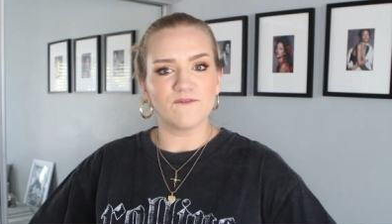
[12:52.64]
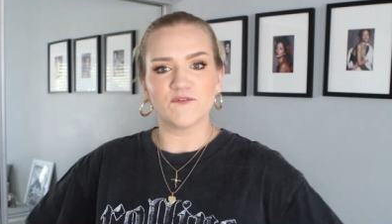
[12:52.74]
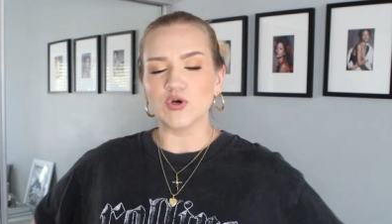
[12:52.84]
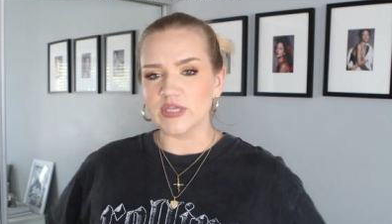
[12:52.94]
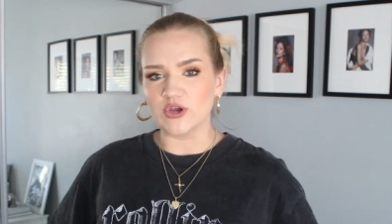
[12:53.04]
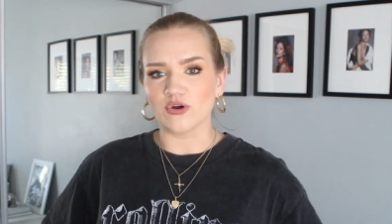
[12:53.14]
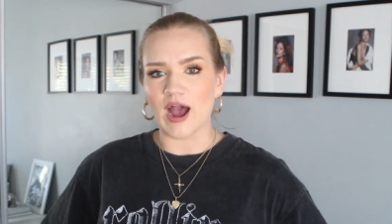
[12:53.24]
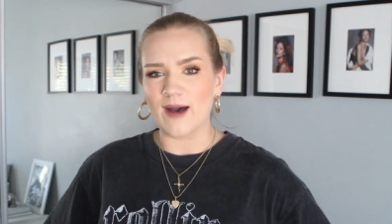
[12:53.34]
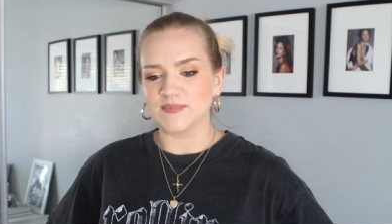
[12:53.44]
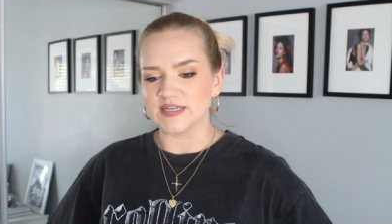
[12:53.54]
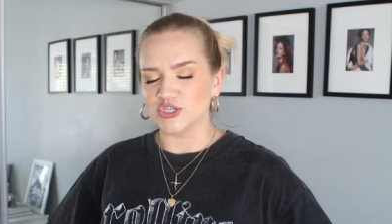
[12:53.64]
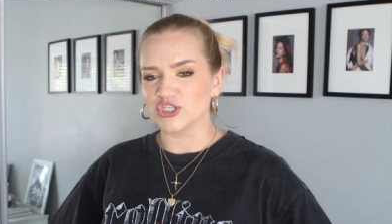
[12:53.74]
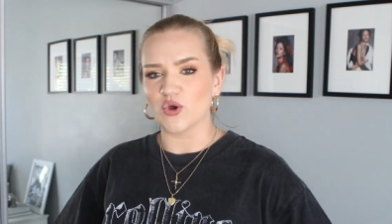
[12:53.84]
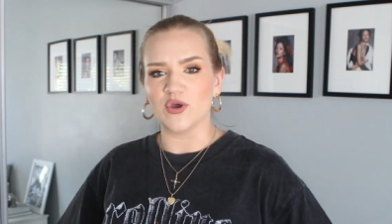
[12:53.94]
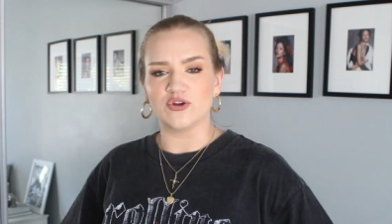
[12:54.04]
fully cropped and
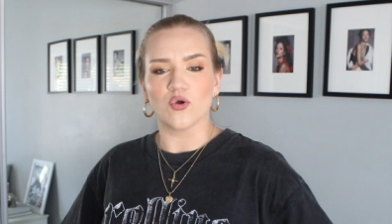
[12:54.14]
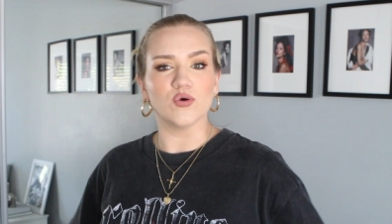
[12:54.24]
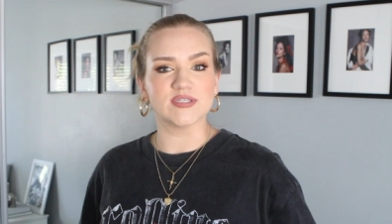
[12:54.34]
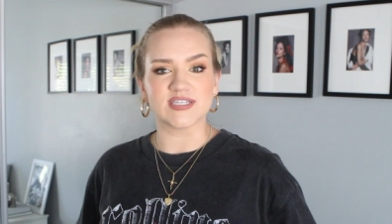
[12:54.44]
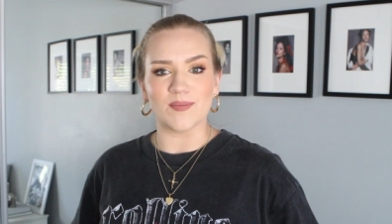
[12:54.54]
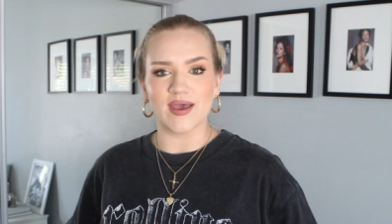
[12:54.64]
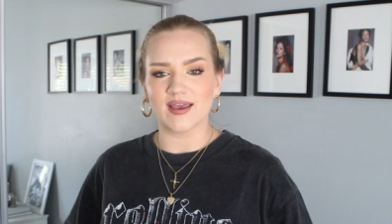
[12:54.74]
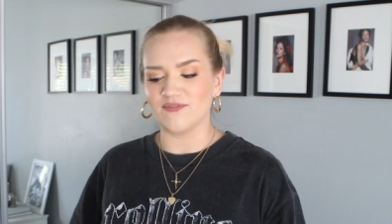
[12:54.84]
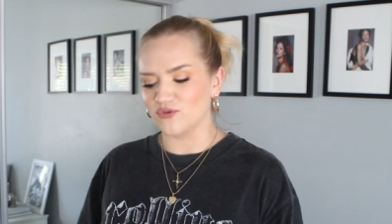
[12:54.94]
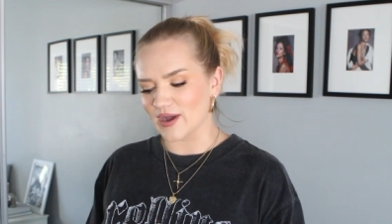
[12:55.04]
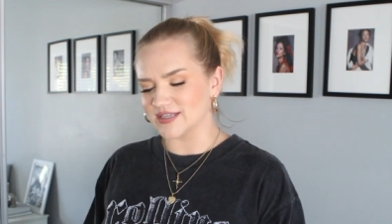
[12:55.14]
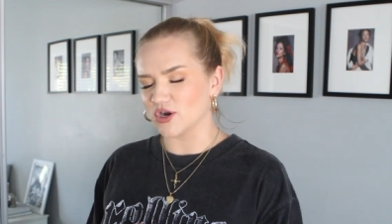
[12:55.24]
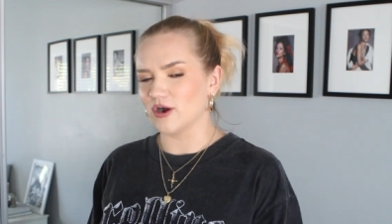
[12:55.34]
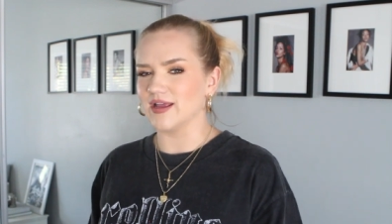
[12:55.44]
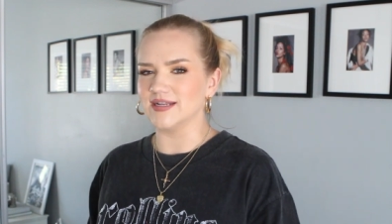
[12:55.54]
showing your whole stomach. If you guys
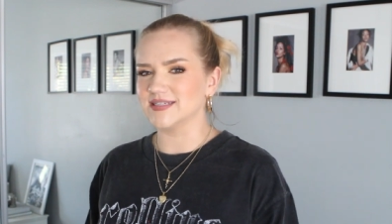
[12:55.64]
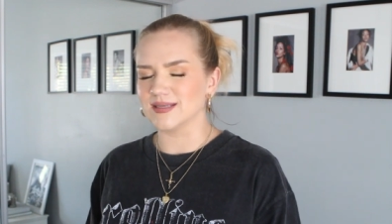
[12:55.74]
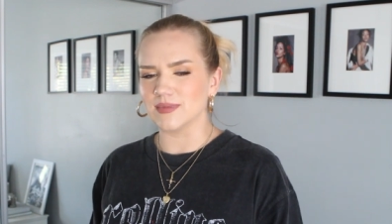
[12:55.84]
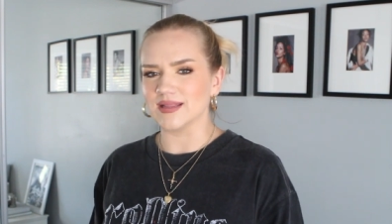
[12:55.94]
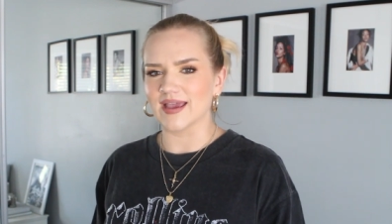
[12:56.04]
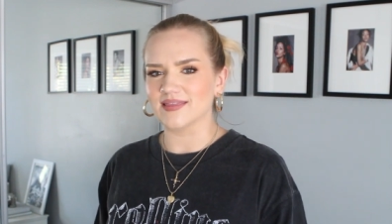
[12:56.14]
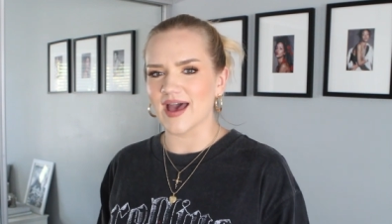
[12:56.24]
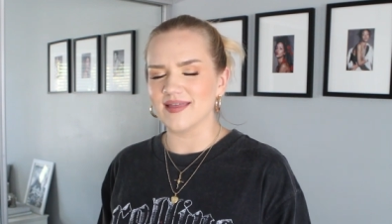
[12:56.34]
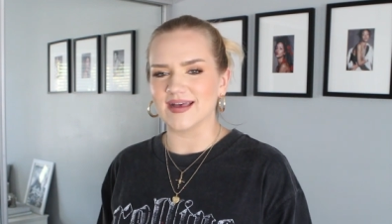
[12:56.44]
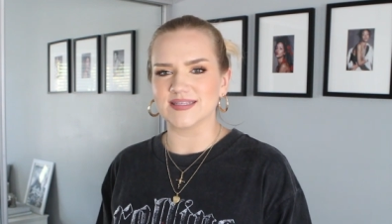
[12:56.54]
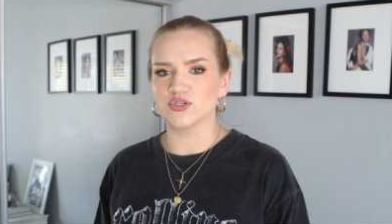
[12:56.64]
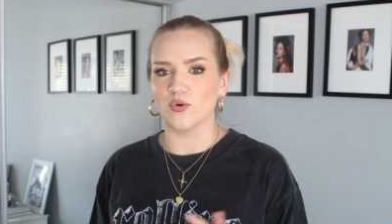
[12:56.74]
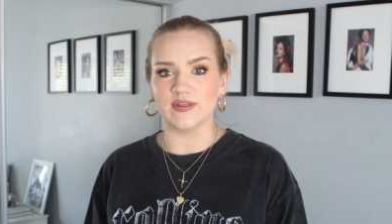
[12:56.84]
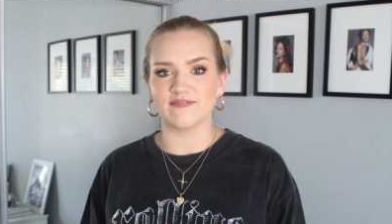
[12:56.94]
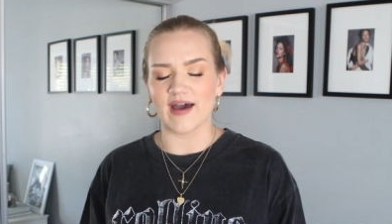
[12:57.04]
aren't into something like that, that's
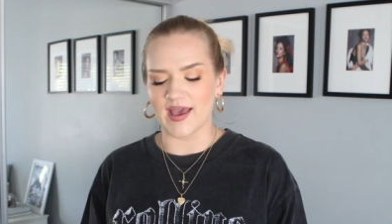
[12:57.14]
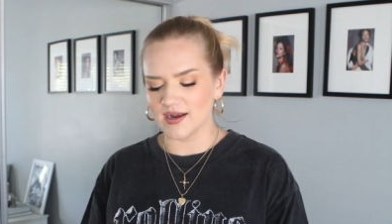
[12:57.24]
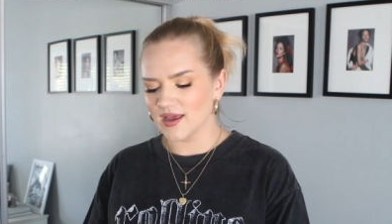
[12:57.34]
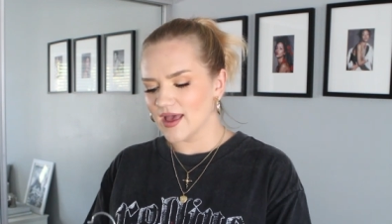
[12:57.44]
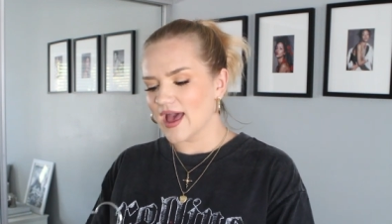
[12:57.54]
totally fine.